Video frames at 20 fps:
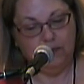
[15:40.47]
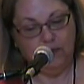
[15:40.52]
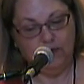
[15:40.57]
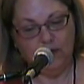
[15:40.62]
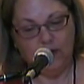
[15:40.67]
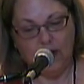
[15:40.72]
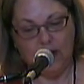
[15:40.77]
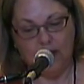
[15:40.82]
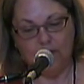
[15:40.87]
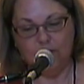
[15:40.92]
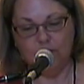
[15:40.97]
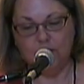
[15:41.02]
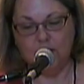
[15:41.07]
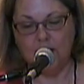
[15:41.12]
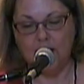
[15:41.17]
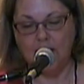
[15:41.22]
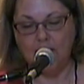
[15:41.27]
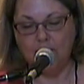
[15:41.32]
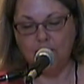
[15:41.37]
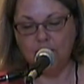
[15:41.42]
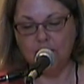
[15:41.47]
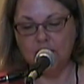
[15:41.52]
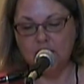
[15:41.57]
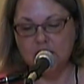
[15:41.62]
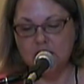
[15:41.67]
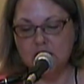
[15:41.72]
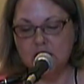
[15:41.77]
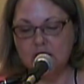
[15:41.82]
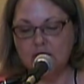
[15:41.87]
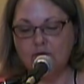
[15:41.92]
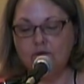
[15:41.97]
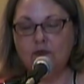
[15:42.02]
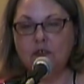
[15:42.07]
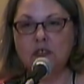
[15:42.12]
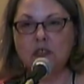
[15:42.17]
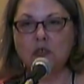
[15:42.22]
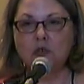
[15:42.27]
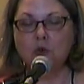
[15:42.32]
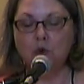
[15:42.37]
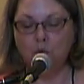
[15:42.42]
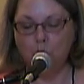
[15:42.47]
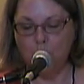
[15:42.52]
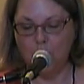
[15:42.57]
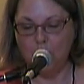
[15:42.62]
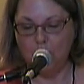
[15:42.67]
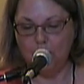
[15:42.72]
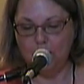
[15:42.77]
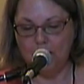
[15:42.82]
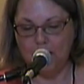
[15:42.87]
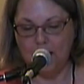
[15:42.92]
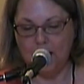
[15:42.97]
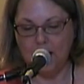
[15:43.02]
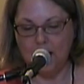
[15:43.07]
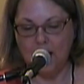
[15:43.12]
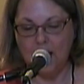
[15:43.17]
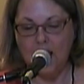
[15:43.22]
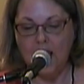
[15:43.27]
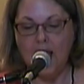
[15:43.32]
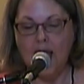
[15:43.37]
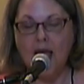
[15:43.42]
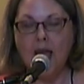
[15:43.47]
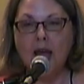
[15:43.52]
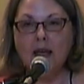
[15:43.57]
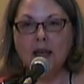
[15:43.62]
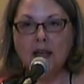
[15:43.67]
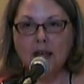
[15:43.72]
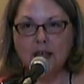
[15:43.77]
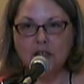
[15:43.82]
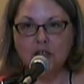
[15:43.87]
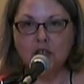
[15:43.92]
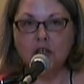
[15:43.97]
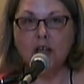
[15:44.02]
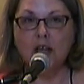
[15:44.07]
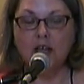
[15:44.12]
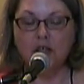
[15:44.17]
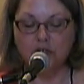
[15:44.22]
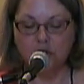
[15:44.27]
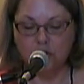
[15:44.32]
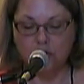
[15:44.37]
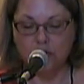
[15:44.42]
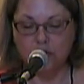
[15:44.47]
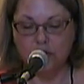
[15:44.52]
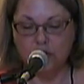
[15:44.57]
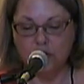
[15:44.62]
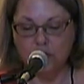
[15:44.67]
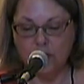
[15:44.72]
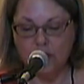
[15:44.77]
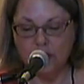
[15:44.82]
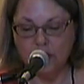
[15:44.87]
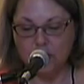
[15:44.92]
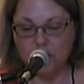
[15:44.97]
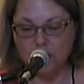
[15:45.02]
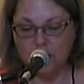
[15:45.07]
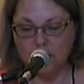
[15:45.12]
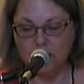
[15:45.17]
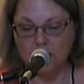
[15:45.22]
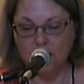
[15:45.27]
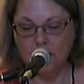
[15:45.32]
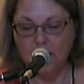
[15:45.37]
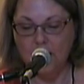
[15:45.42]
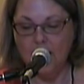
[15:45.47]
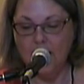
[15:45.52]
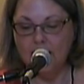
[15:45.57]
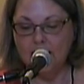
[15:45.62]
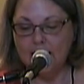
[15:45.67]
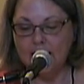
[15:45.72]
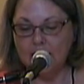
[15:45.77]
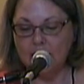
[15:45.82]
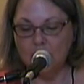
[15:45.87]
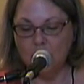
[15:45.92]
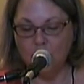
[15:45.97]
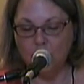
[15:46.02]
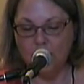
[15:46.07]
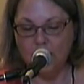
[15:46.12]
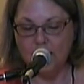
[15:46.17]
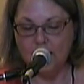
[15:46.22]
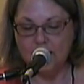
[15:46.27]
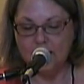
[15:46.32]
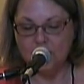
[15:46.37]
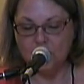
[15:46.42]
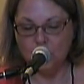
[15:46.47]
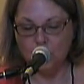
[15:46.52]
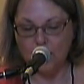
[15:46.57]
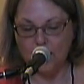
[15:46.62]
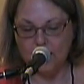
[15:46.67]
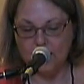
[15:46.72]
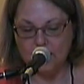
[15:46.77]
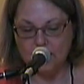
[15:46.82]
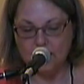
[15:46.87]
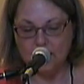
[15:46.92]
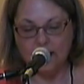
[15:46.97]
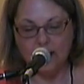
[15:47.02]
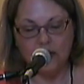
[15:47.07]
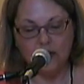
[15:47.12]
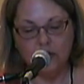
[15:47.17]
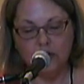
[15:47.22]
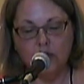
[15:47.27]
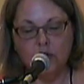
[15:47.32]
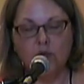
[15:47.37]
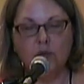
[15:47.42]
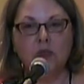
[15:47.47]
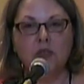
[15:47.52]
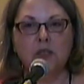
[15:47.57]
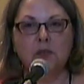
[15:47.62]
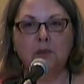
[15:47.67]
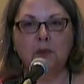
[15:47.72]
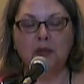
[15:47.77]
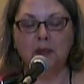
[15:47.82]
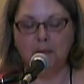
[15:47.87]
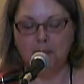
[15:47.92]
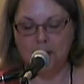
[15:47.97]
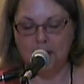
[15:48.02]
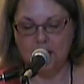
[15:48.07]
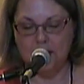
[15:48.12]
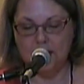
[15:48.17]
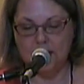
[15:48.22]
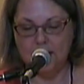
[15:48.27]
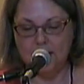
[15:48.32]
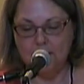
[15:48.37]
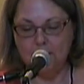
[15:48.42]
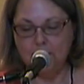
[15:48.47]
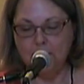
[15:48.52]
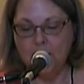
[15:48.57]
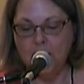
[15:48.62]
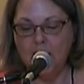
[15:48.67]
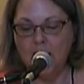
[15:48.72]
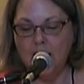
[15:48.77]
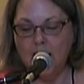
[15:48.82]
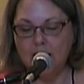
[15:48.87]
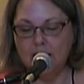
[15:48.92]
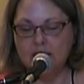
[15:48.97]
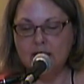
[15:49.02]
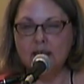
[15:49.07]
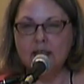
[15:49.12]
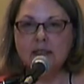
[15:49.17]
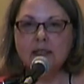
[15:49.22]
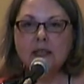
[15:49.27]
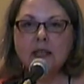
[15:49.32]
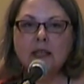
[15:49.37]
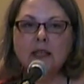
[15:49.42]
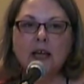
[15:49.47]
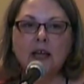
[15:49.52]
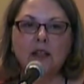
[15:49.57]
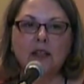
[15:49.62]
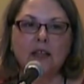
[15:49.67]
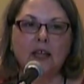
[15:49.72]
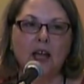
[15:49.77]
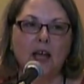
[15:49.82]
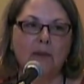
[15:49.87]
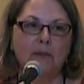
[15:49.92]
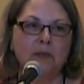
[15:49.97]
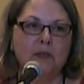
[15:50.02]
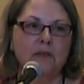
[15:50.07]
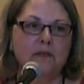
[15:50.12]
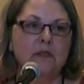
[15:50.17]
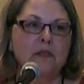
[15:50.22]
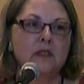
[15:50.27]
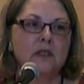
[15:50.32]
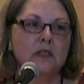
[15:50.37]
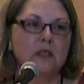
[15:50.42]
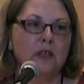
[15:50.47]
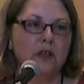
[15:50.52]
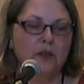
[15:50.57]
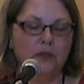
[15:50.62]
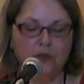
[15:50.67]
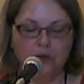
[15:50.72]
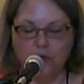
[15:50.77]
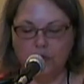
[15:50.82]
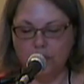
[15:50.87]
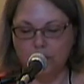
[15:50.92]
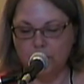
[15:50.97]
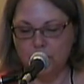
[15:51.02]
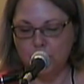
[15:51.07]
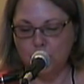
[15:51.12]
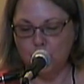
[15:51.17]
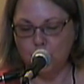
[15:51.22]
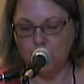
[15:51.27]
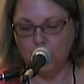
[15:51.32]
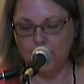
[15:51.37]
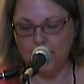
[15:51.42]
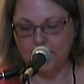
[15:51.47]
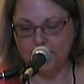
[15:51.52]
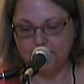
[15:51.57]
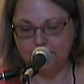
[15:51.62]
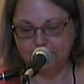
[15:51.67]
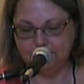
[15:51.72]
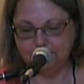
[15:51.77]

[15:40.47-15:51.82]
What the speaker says: provide for the Africans' physical well-being and educational instruction. They located a translator who could speak M.Div and thus allow the captives to tell their own story.